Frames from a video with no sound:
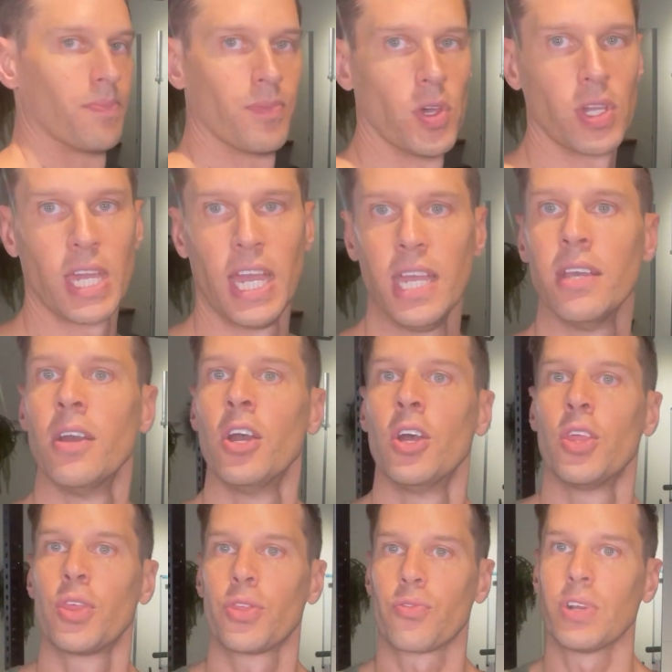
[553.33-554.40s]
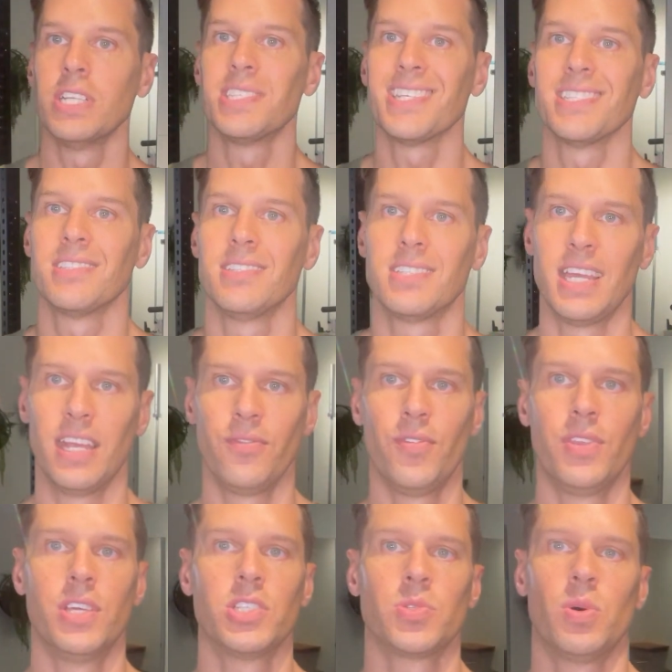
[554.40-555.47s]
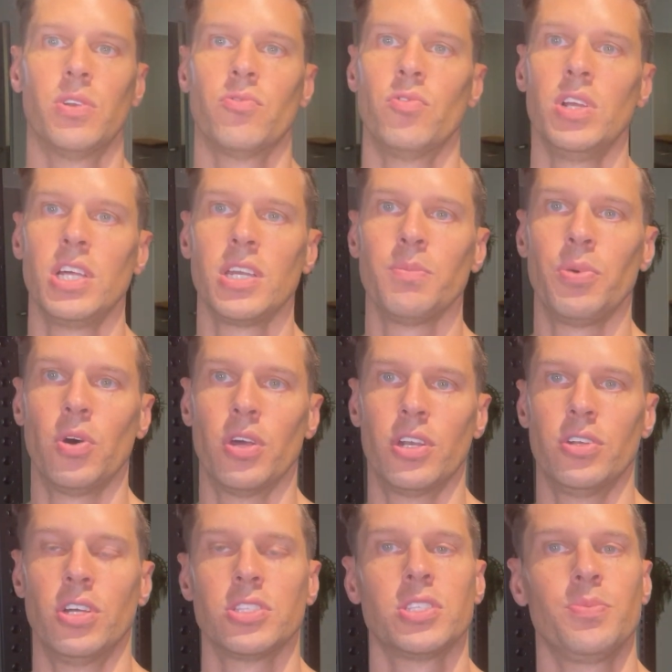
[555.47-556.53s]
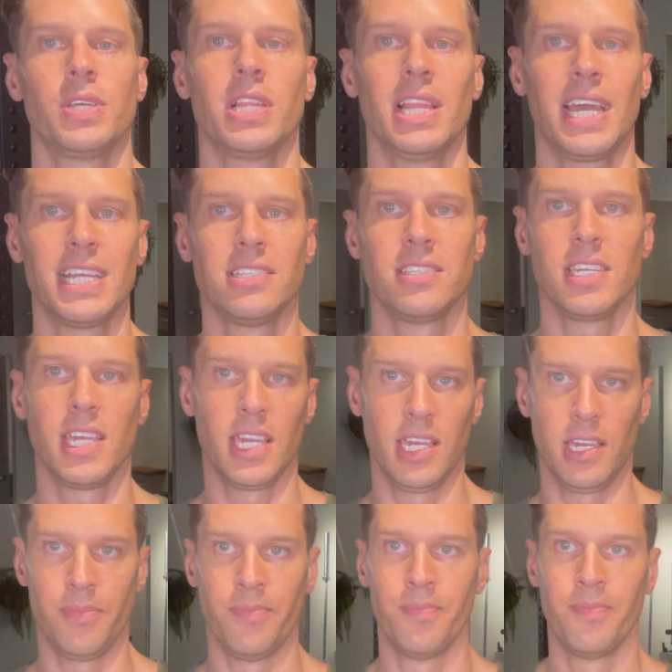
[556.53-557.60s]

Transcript: Okay, 3 sets of 10 for this one. Really important not to be lazy here.